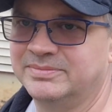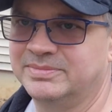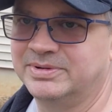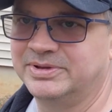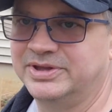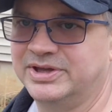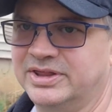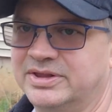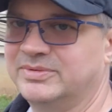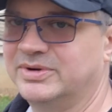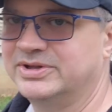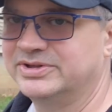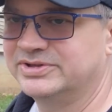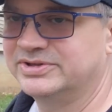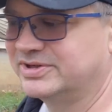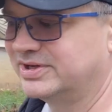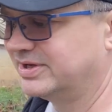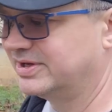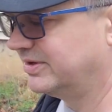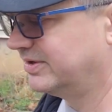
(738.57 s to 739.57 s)
But the other
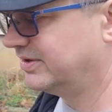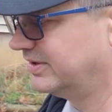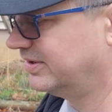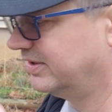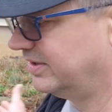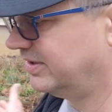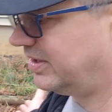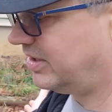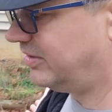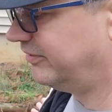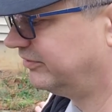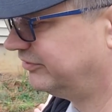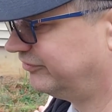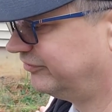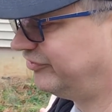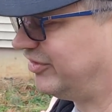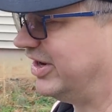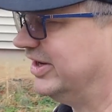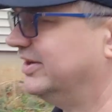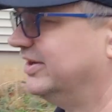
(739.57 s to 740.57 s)
ones, I'll
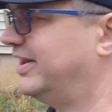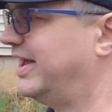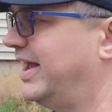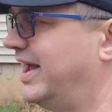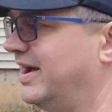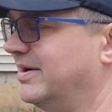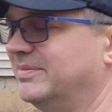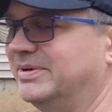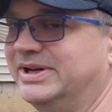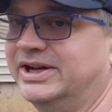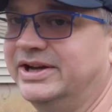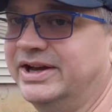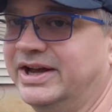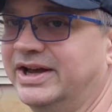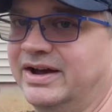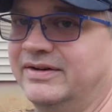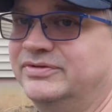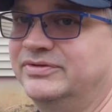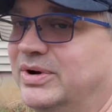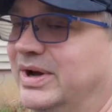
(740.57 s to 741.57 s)
find out how many I
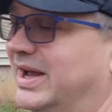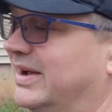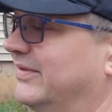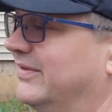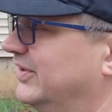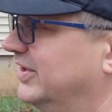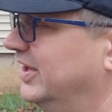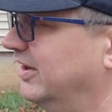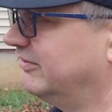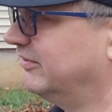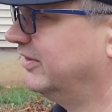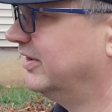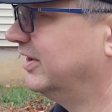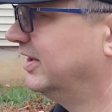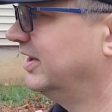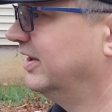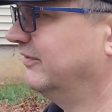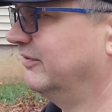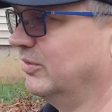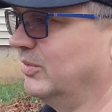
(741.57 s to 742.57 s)
have. Do I have enough
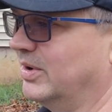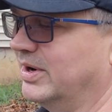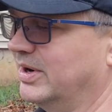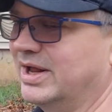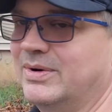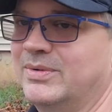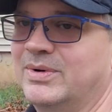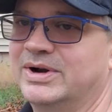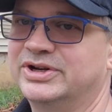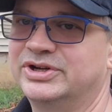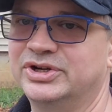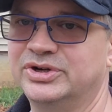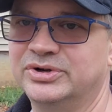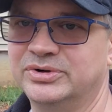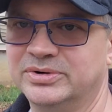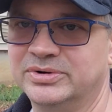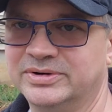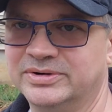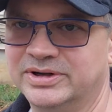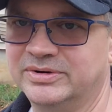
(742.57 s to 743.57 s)
for what I want to
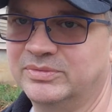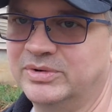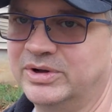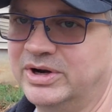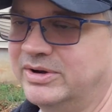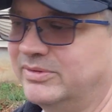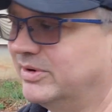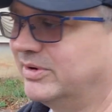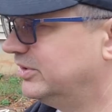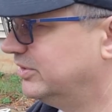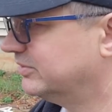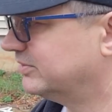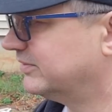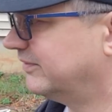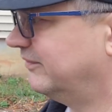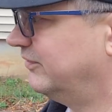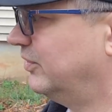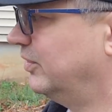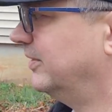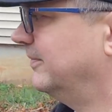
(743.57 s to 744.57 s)
do and what I want to use
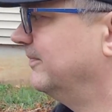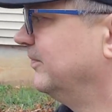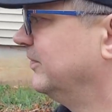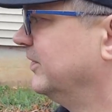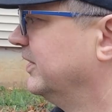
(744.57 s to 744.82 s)
them for?